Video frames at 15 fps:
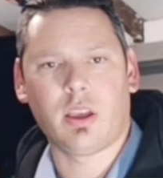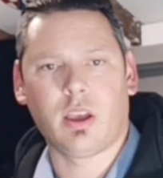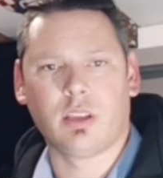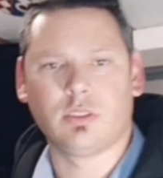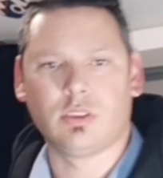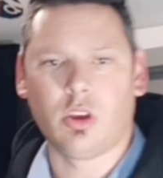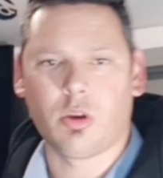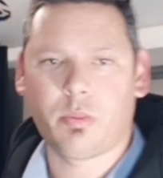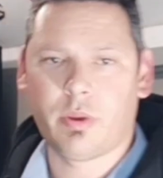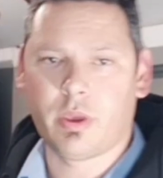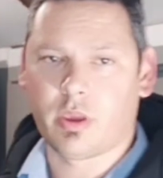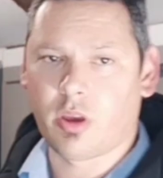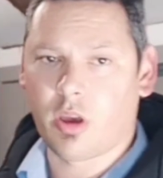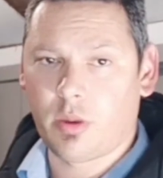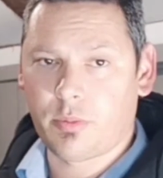Lockpick. I
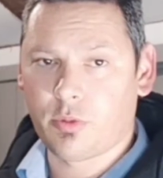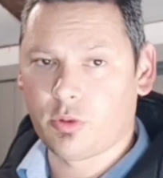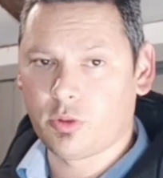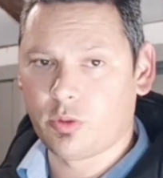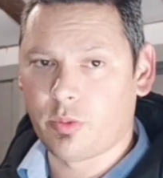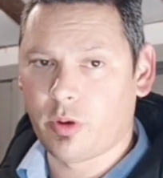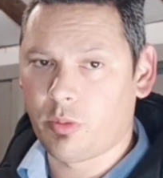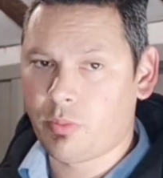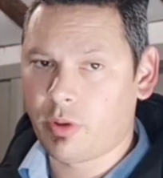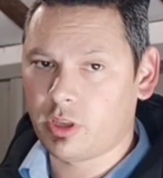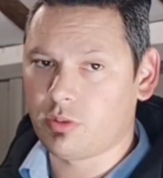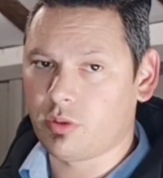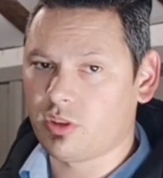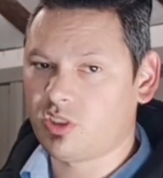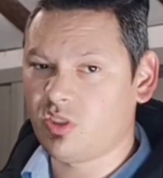hope you're all doing well. Put some
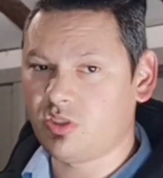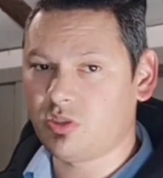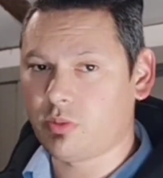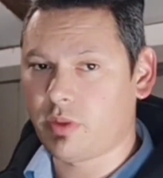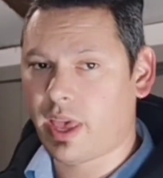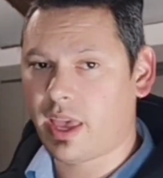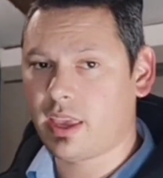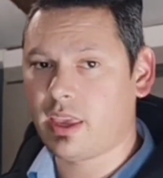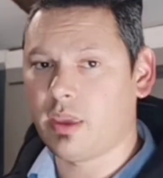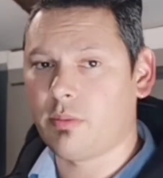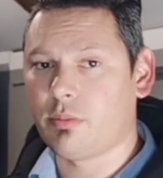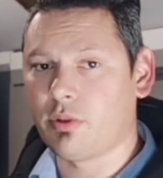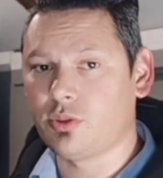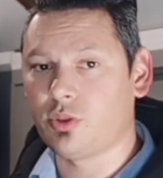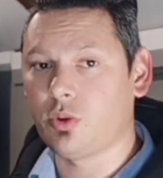extensible hacking, but
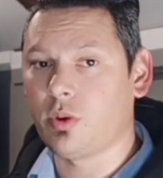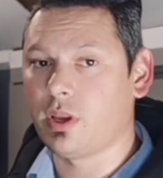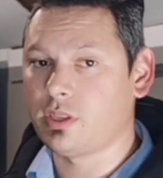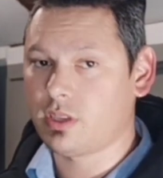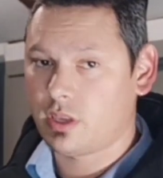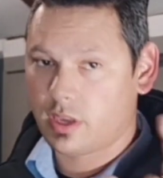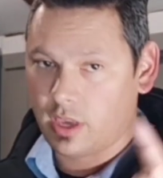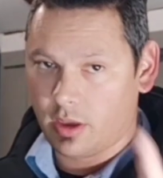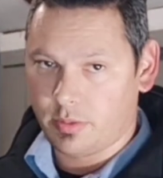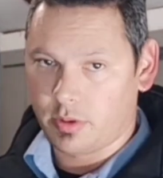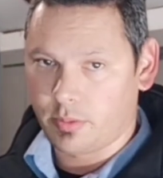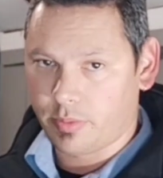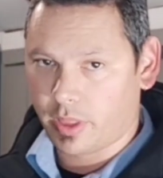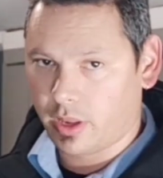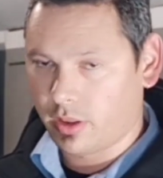as always, keeping it
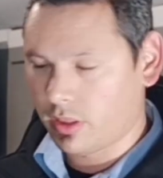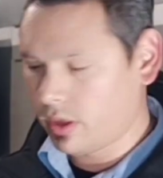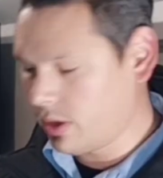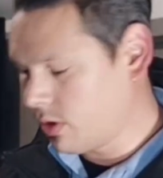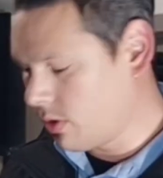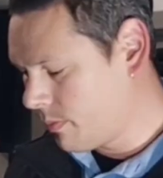bloody legal.